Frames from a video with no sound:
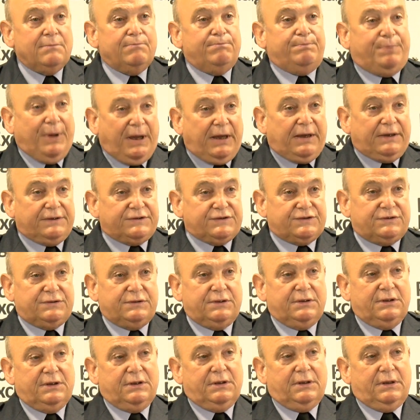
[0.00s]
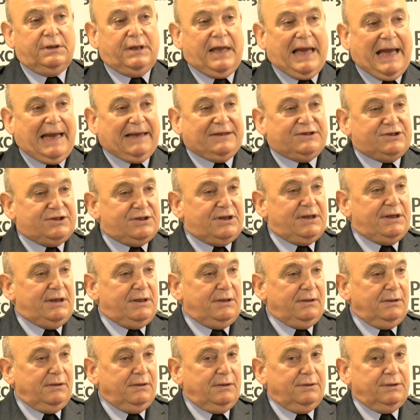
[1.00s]
but actually
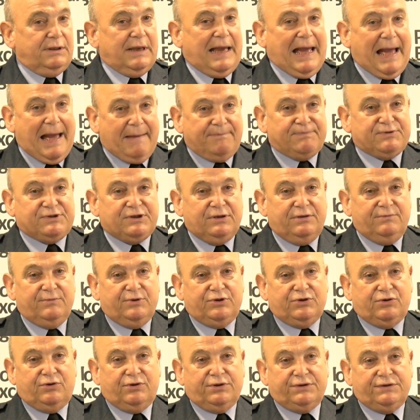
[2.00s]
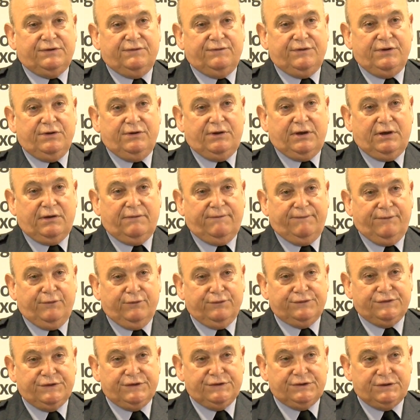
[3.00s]
the absolute majority of the UK armed
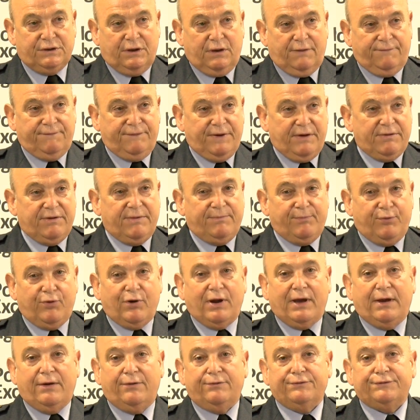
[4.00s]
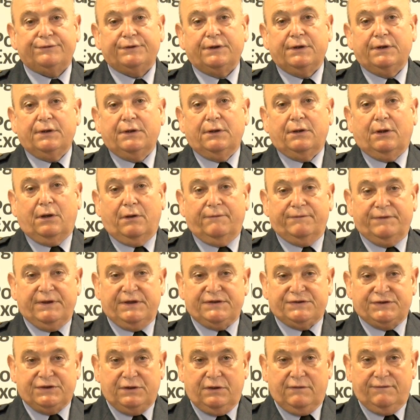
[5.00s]
forces are very proud of their
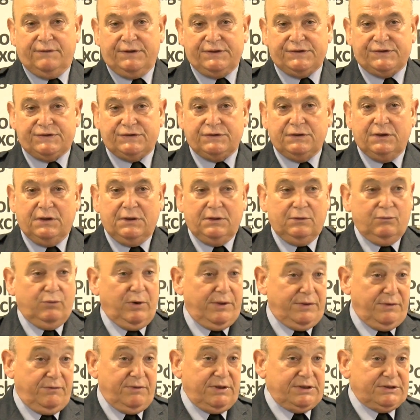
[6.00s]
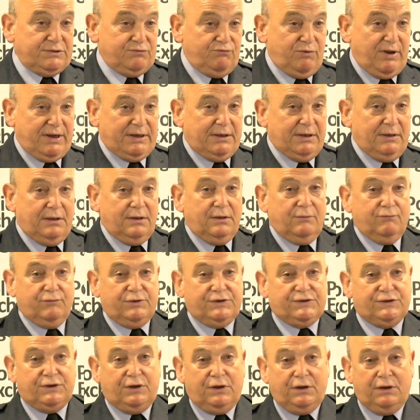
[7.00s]
service, whether it's regular
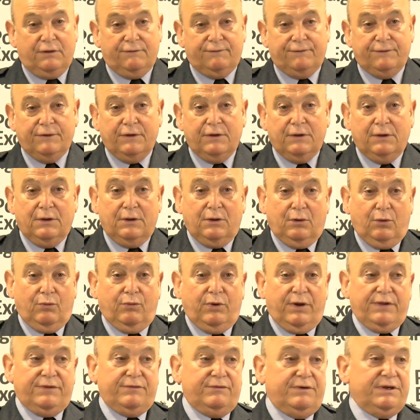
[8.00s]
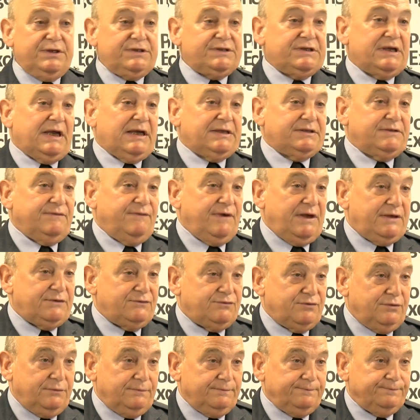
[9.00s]
reserve or whether it's as a
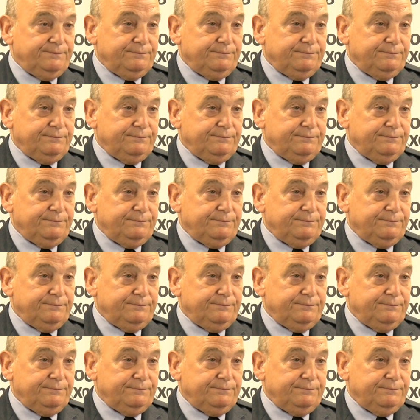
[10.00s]
veteran.